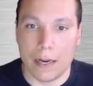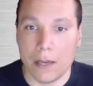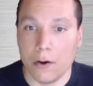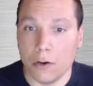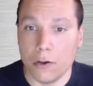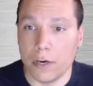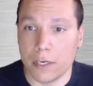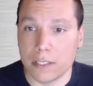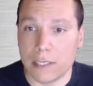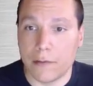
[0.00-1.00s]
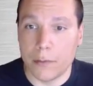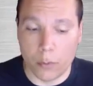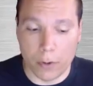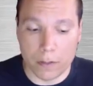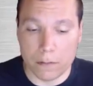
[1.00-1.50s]
And here you're looking at a
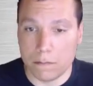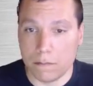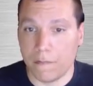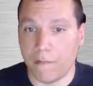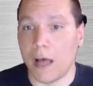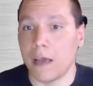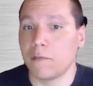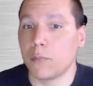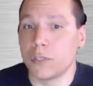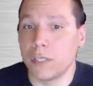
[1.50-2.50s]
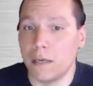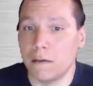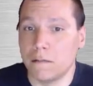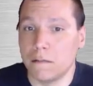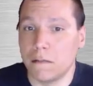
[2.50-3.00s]

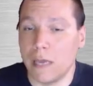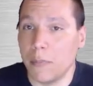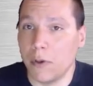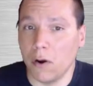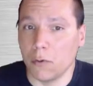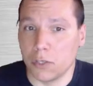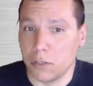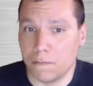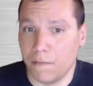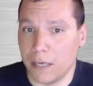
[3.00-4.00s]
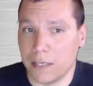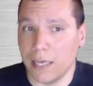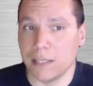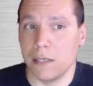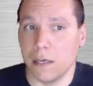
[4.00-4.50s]
7.5% APR, which is
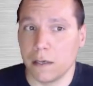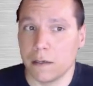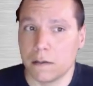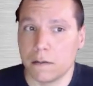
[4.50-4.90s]
fantastic.